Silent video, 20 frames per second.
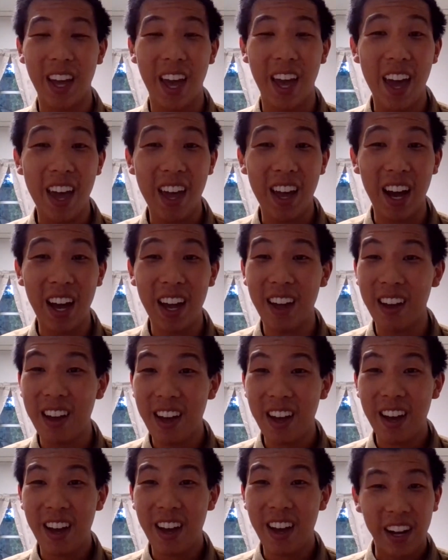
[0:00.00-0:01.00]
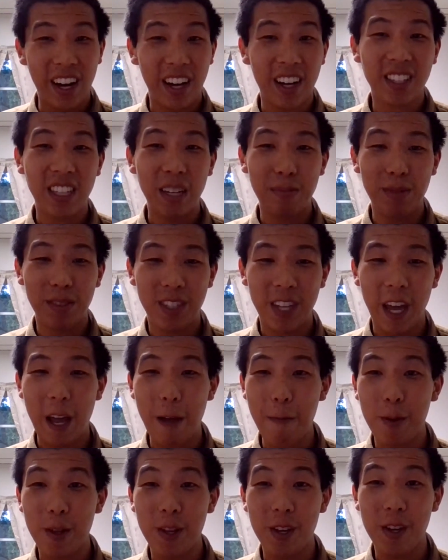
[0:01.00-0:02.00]
hey, I got accepted to
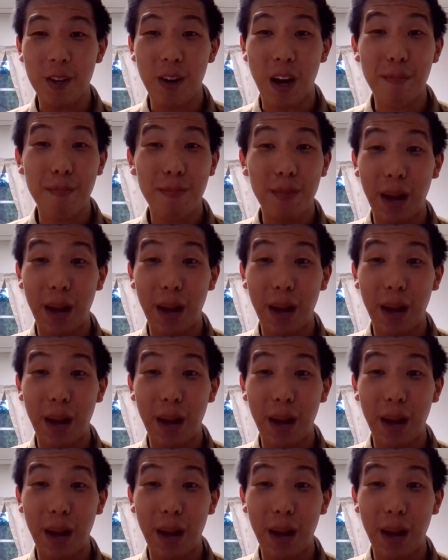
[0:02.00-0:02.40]
APU.